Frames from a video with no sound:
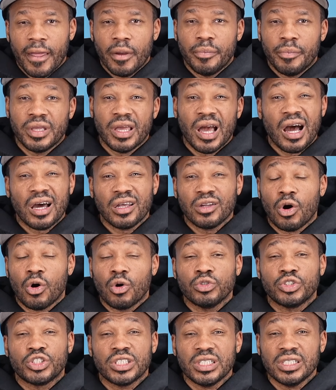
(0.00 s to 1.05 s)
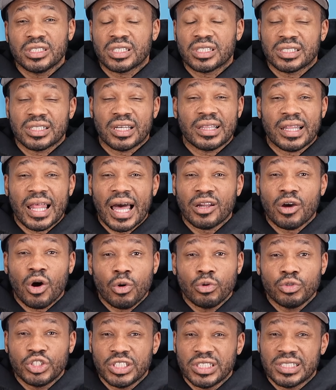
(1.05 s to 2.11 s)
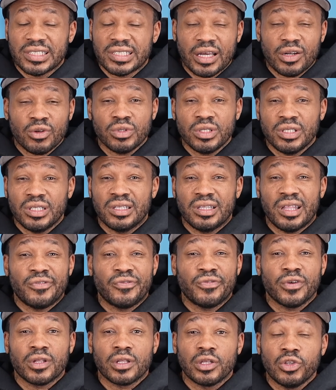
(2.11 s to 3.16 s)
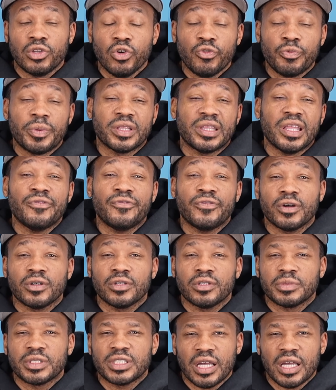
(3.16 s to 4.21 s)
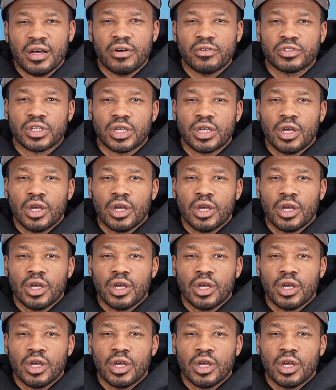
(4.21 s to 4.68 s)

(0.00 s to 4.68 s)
Beyond the OGs, because a lot of OGs, not only did they fail the youth, but they failed themselves.